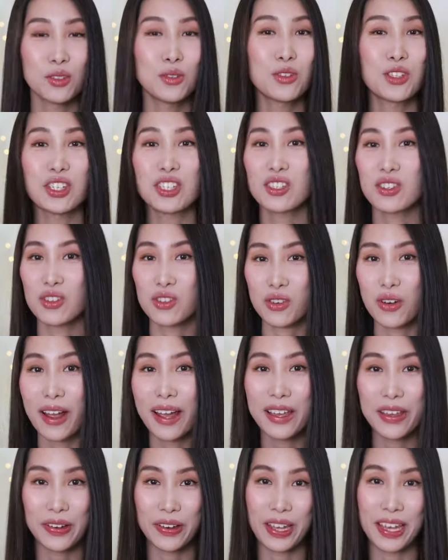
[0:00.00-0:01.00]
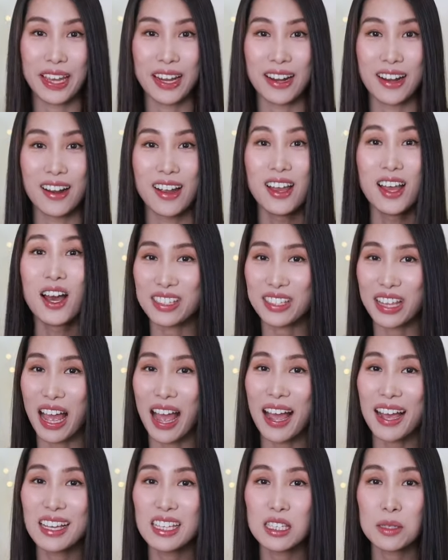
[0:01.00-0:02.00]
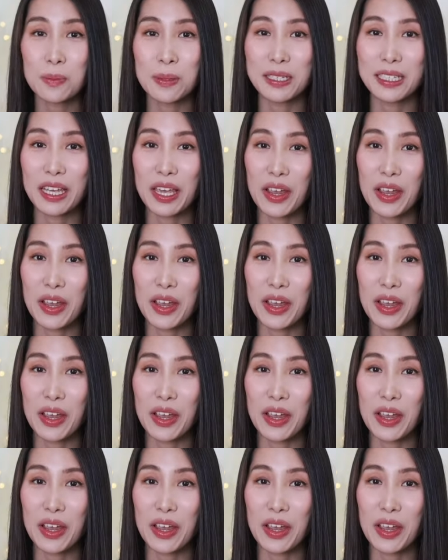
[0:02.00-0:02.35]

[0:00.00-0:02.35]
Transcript: to just dry your hair this high-speed